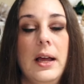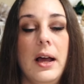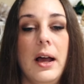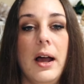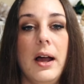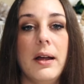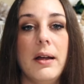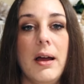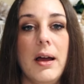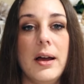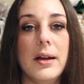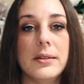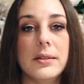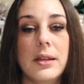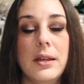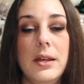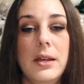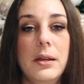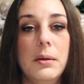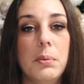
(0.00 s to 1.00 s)
I got
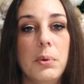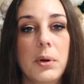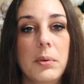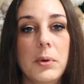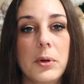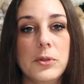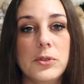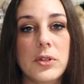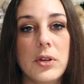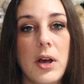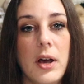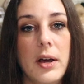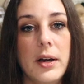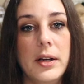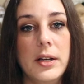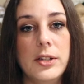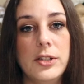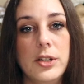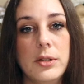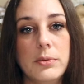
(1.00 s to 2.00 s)
the Primrose
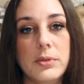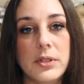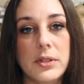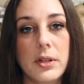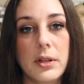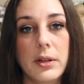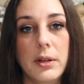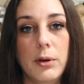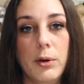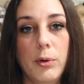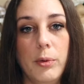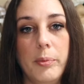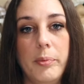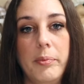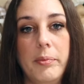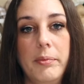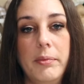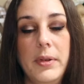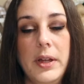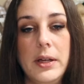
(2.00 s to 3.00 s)
Cottage. It's
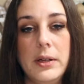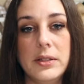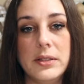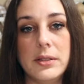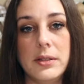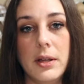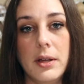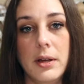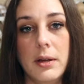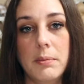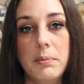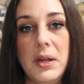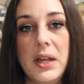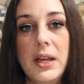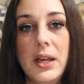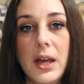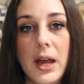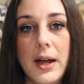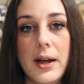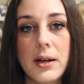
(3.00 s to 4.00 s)
the
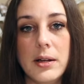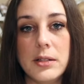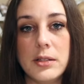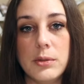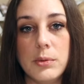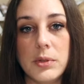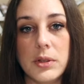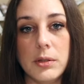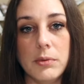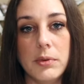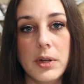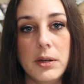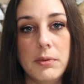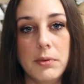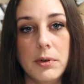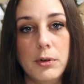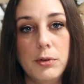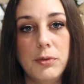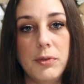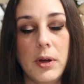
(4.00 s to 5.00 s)
pink house with the red
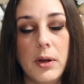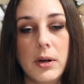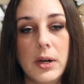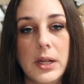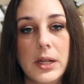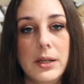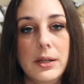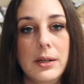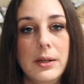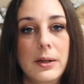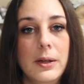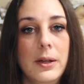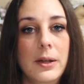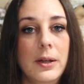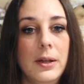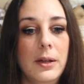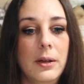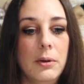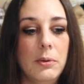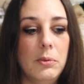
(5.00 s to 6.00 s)
roof on it.
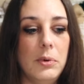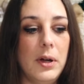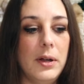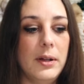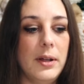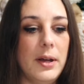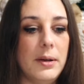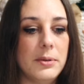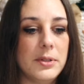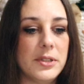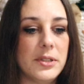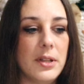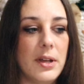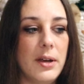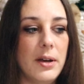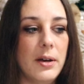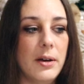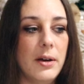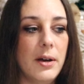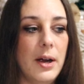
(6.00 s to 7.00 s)
While I was
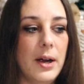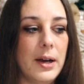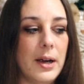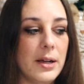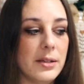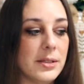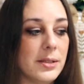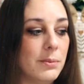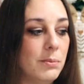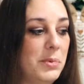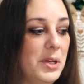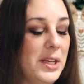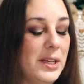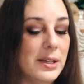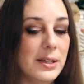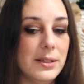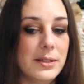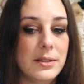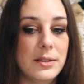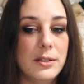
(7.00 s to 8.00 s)
there, I got some
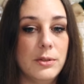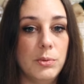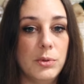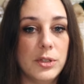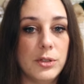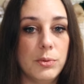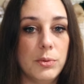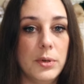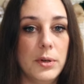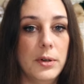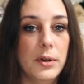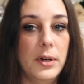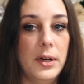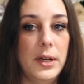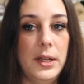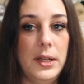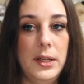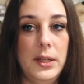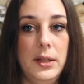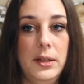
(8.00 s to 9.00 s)
pins, which were
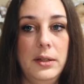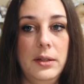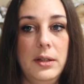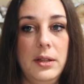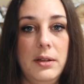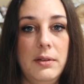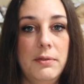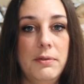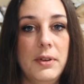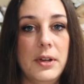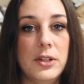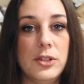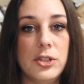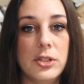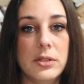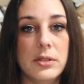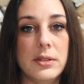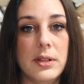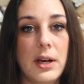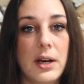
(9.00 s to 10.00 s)
in the
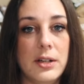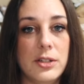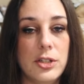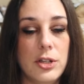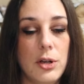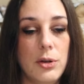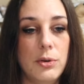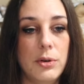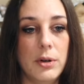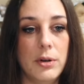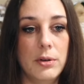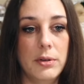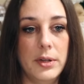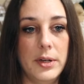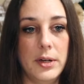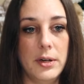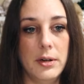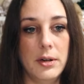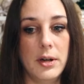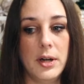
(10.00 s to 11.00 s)
finishes that I showed
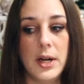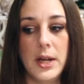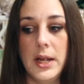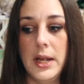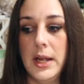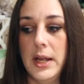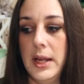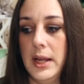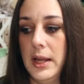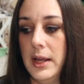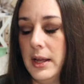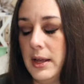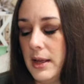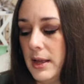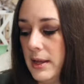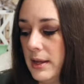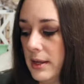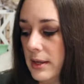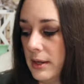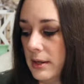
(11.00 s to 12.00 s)
earlier.
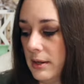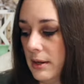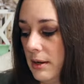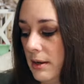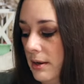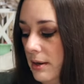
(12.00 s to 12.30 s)
And